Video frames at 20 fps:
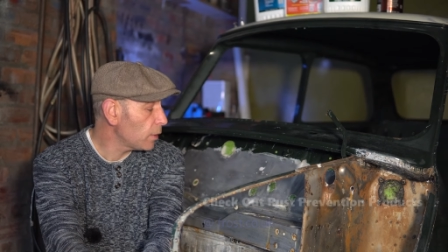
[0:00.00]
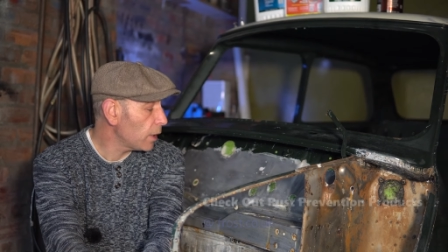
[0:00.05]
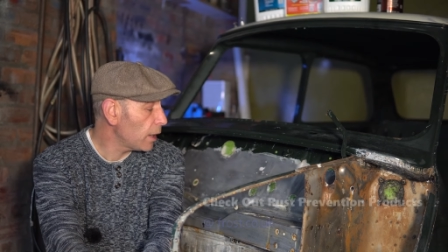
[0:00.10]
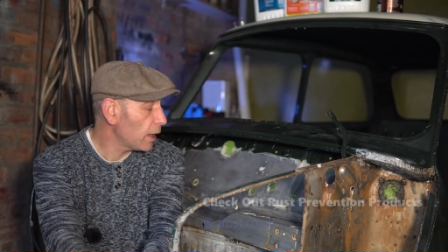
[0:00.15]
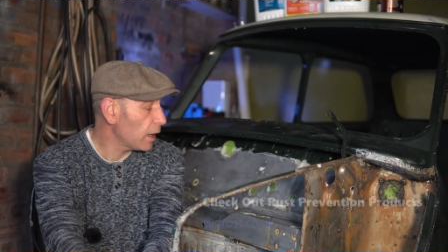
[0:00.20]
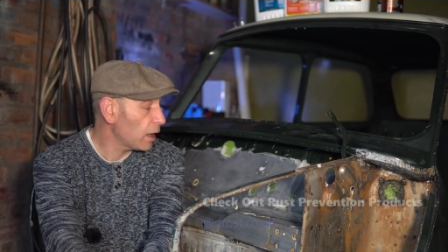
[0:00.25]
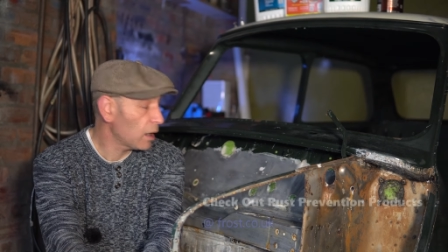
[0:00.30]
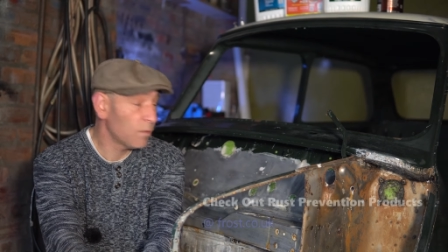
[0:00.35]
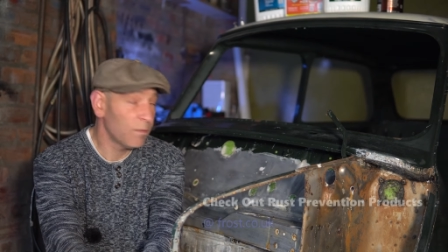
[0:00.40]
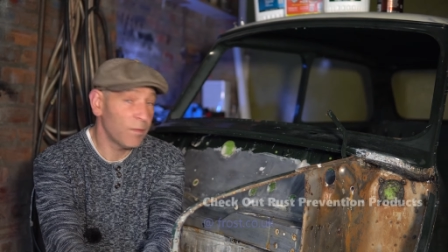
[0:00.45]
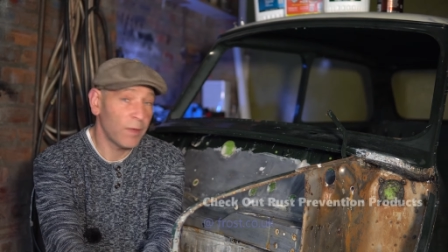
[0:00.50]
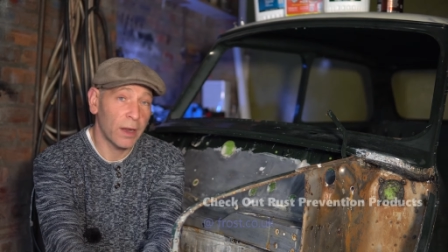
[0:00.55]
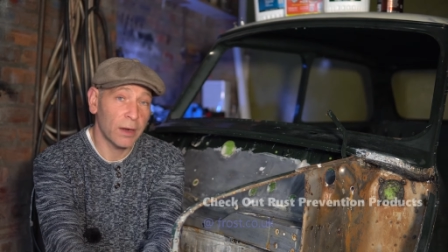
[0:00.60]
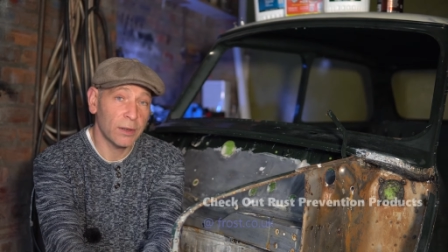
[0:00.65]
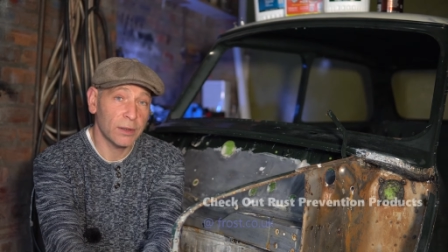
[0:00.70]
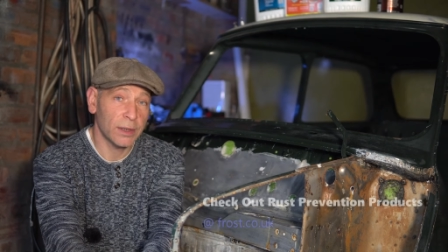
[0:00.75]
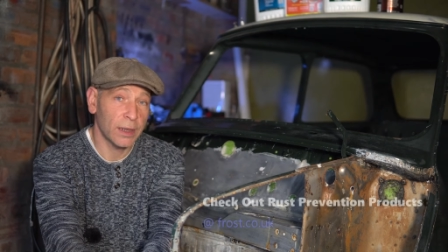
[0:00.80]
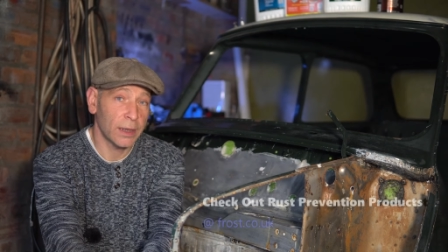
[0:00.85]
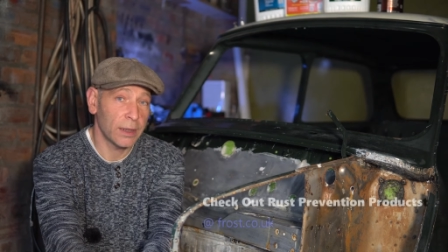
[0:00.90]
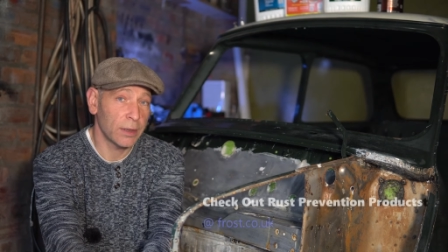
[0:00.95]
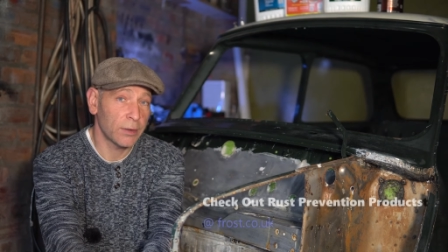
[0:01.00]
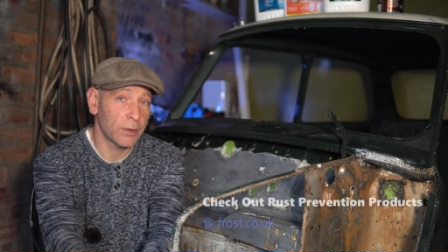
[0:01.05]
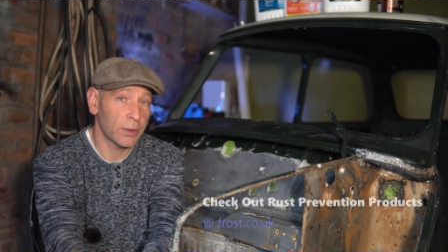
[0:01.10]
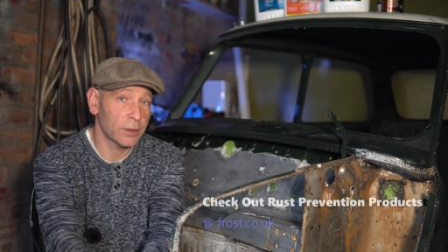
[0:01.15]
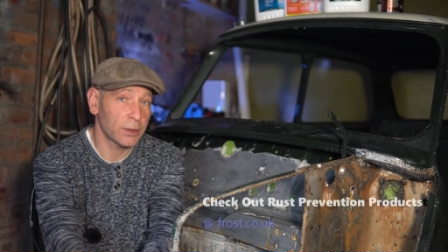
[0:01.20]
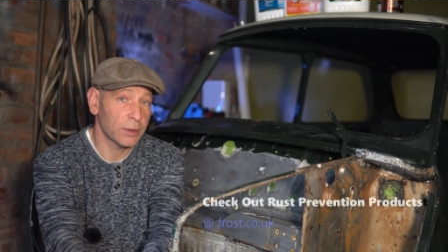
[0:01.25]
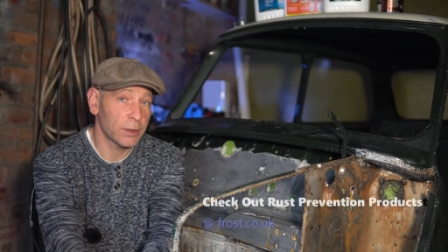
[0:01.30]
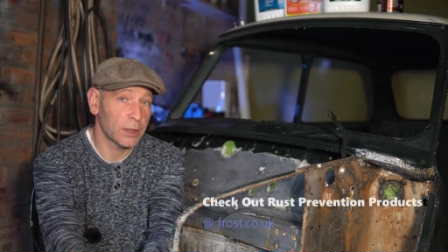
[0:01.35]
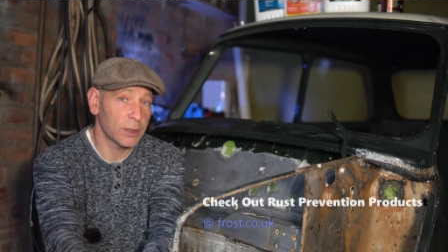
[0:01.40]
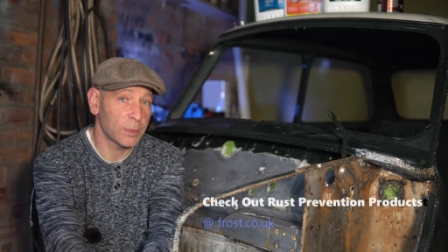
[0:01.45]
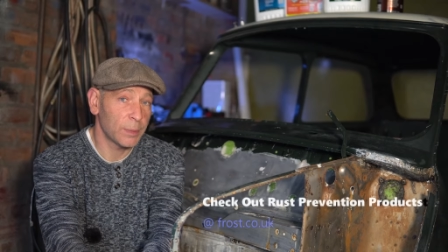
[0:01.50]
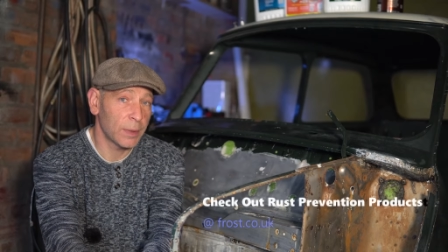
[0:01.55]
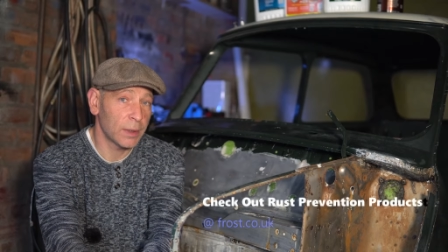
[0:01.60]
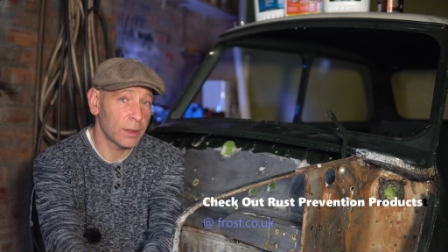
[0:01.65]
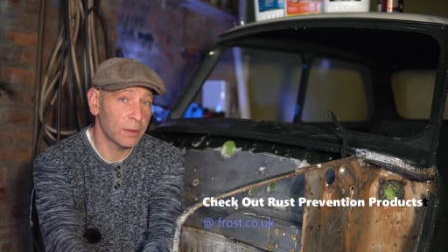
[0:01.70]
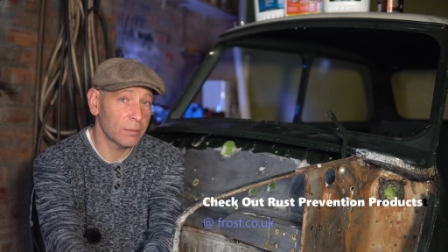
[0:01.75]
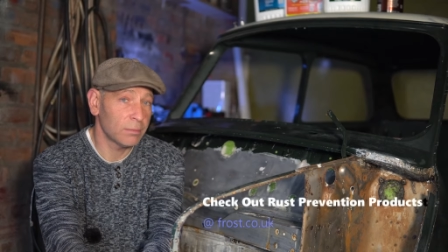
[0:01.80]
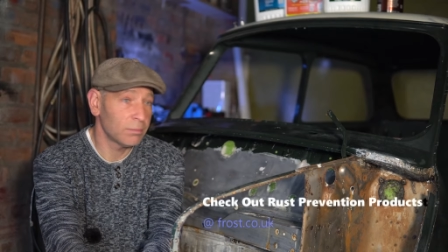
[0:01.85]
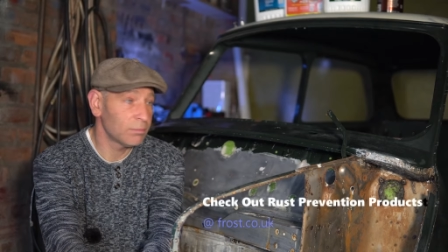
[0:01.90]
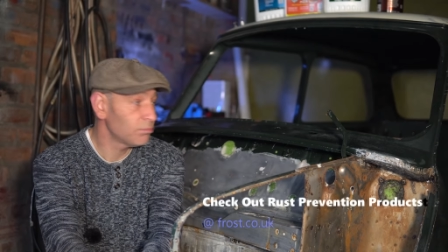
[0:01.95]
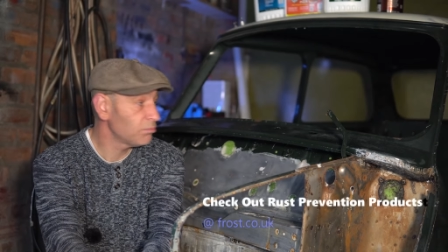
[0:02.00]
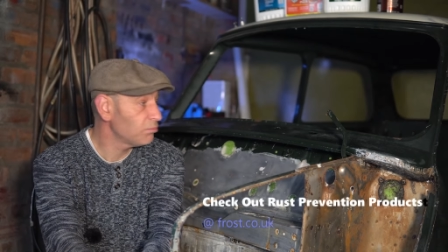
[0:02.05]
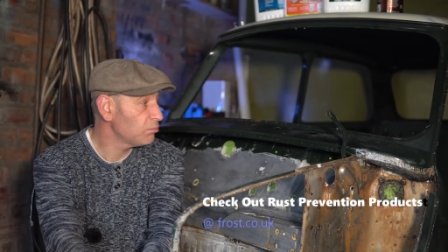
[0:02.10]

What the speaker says: It converts any rust that's been,